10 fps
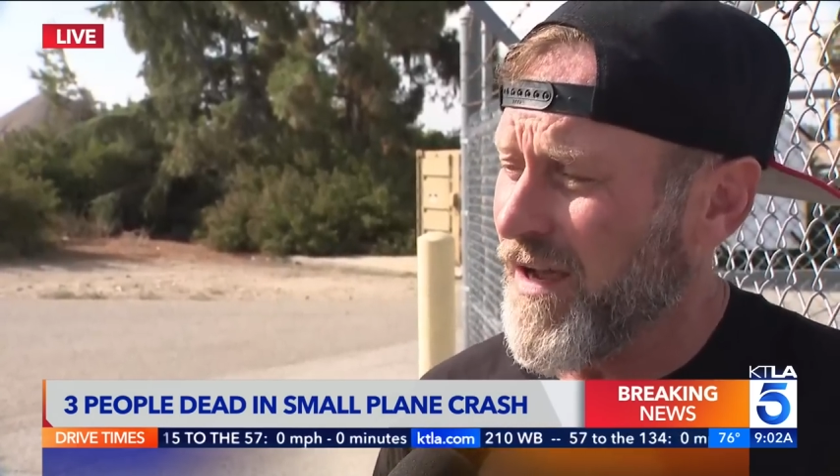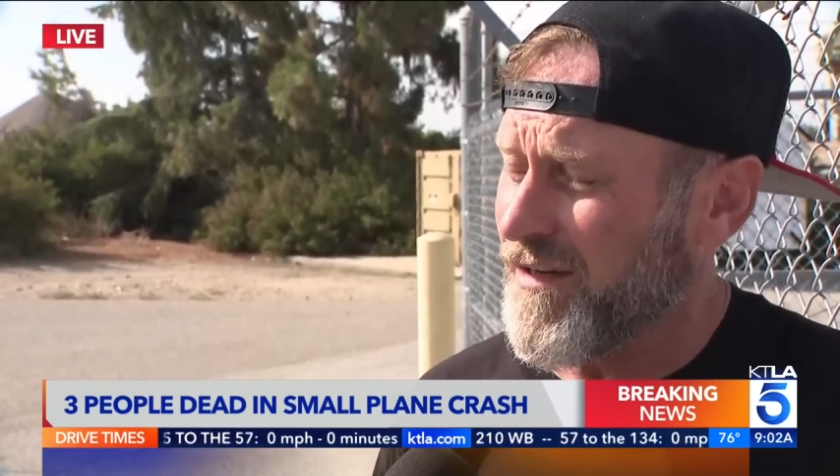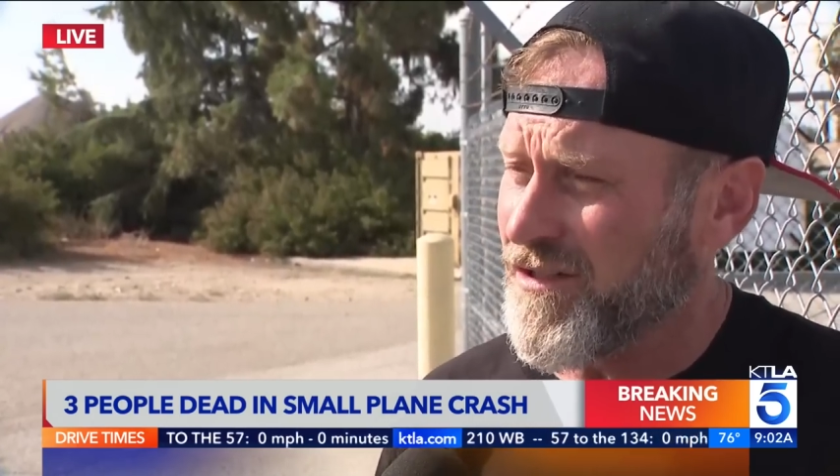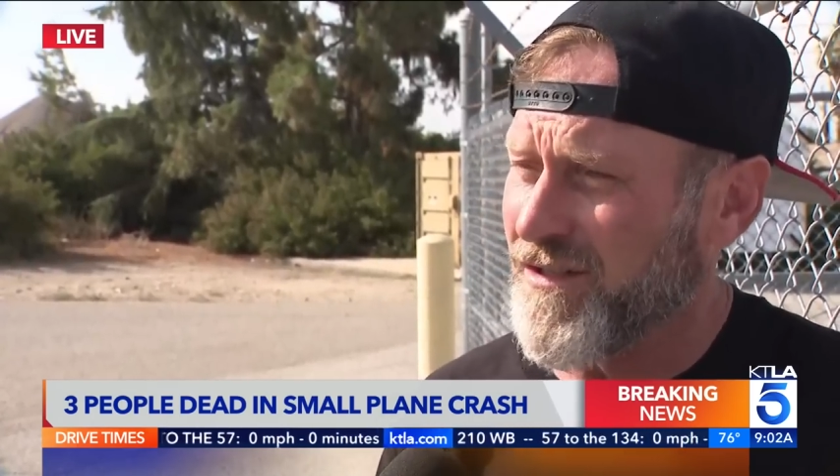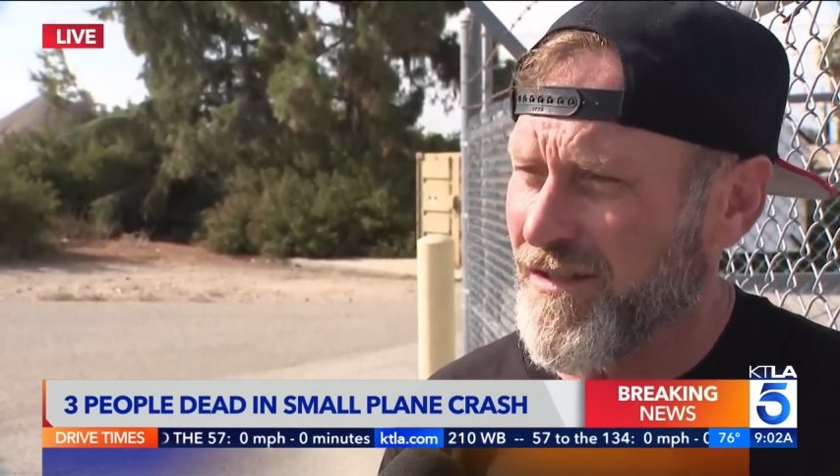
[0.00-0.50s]

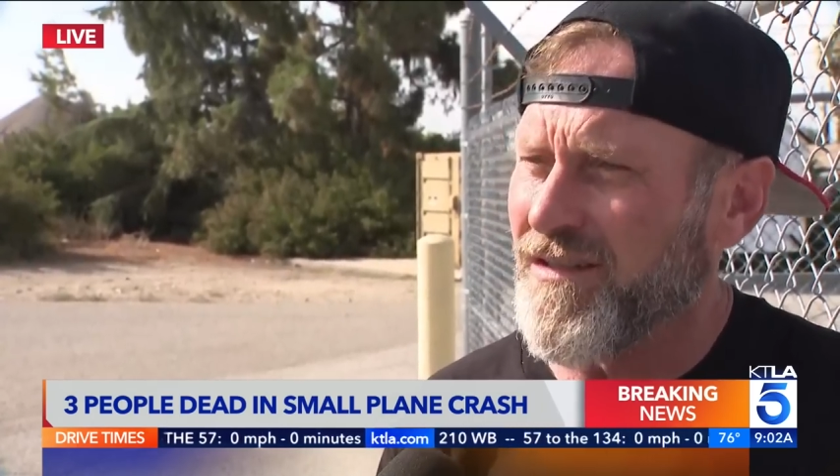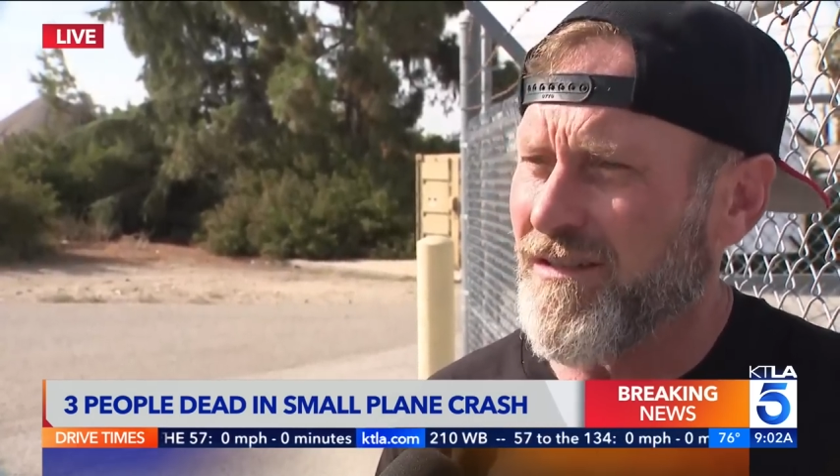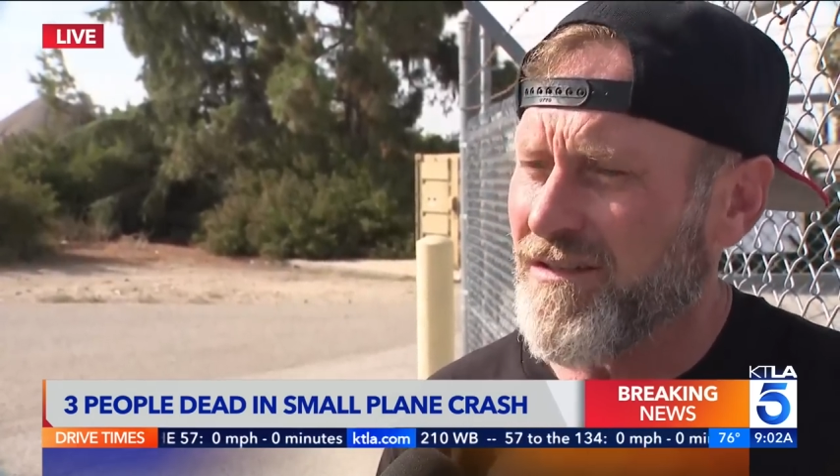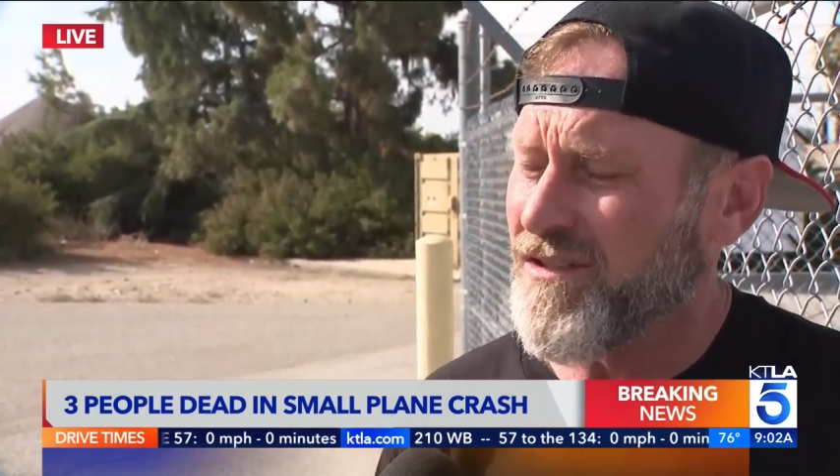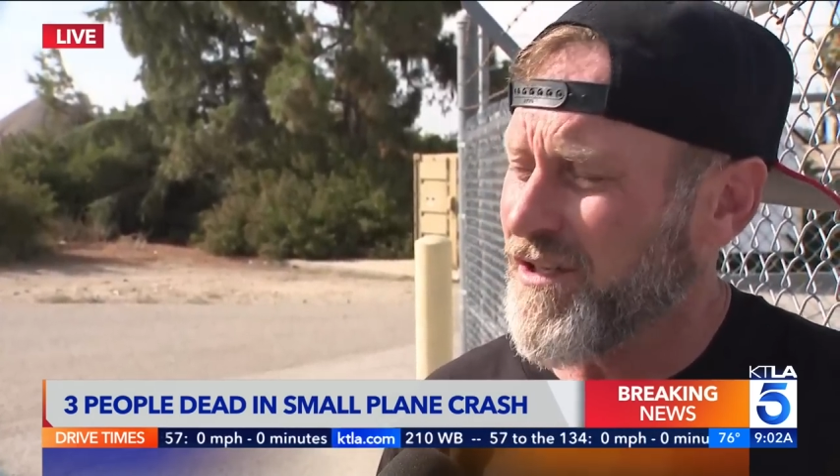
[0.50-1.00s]

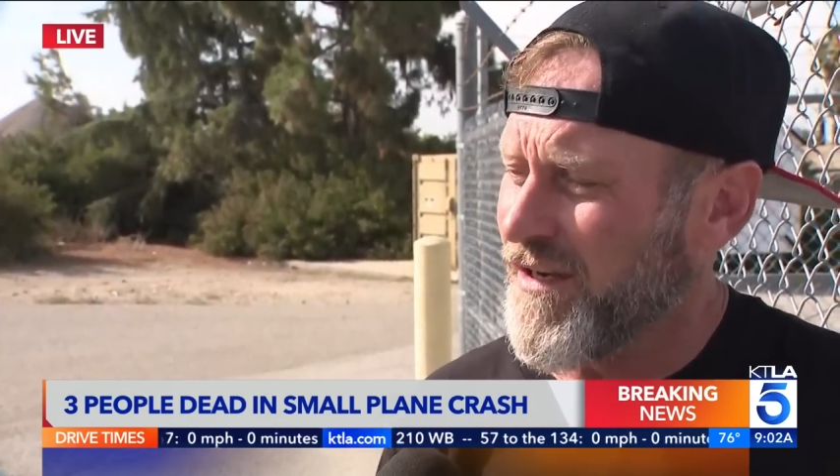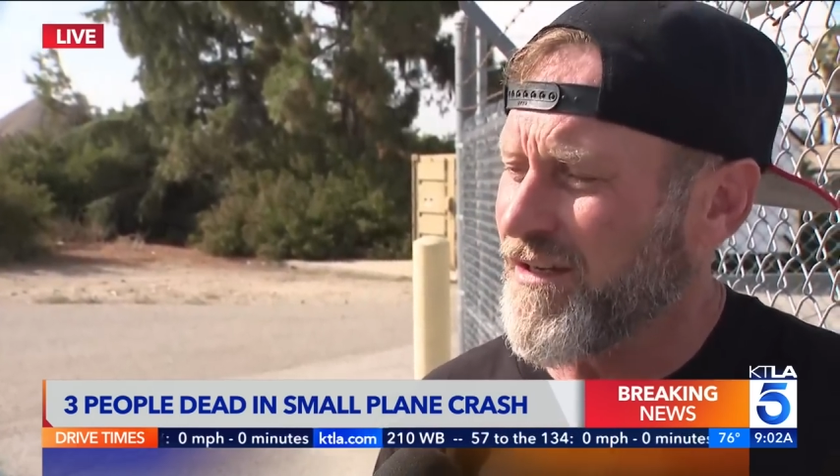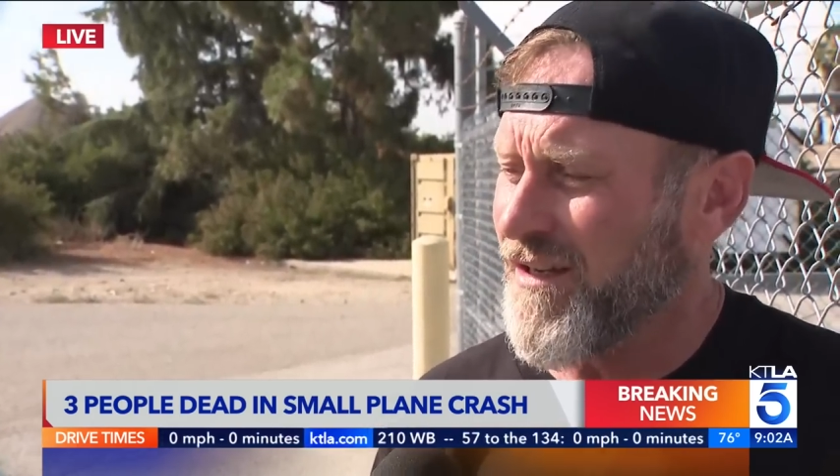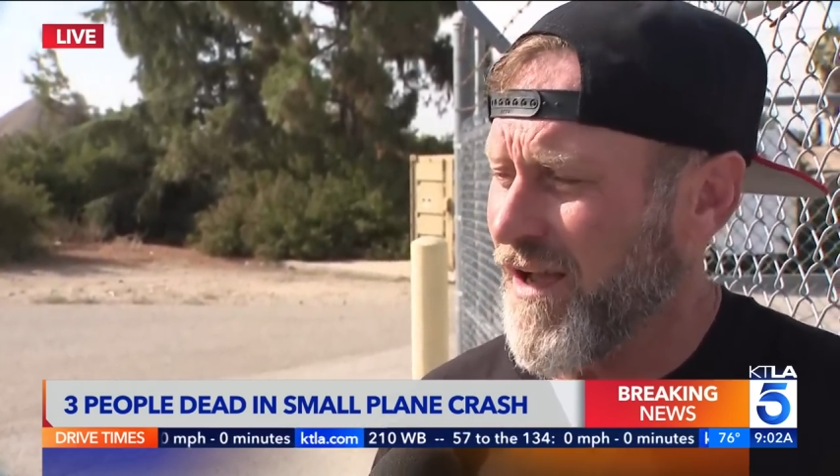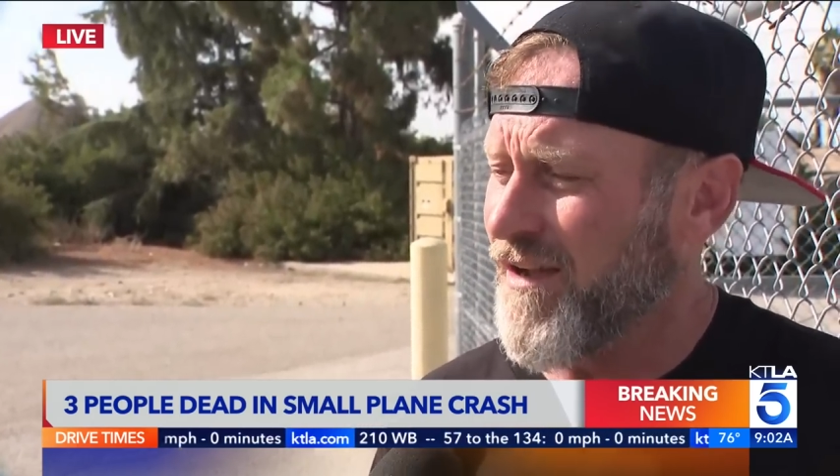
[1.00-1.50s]
actually shake,
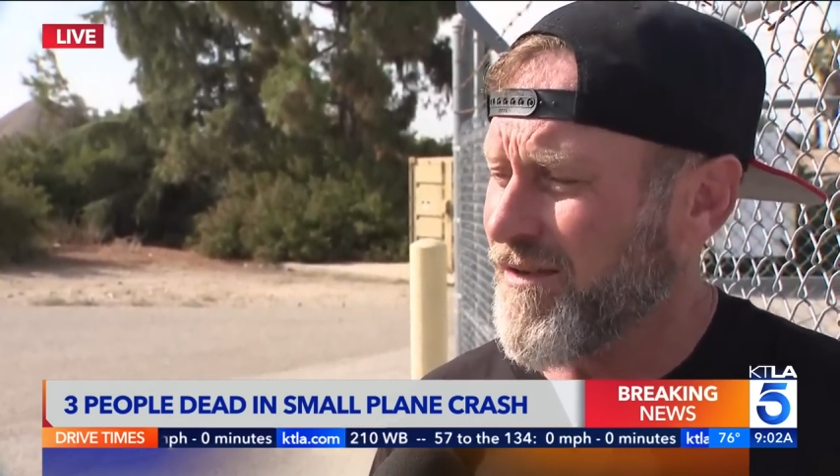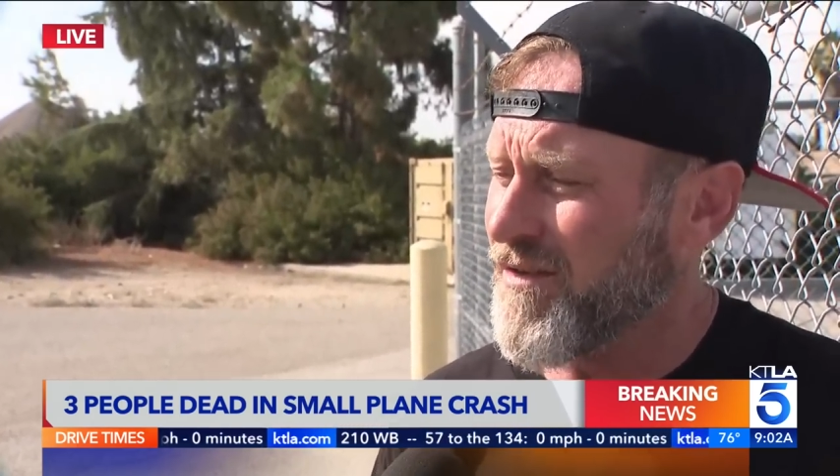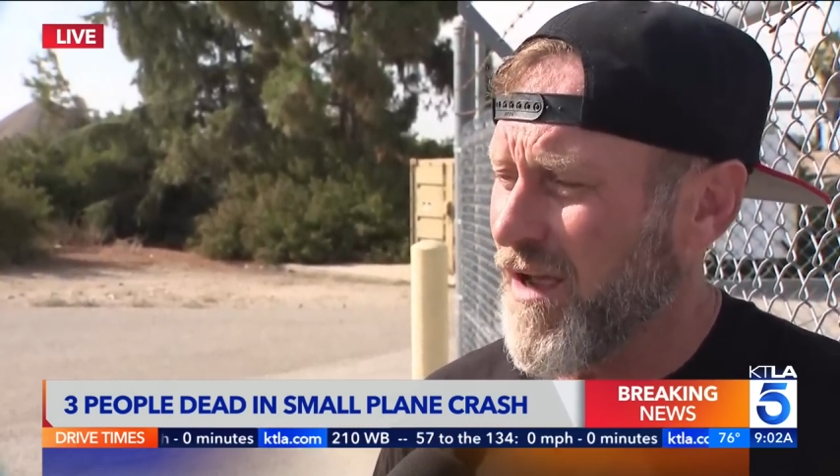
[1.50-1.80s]
yeah. Wow.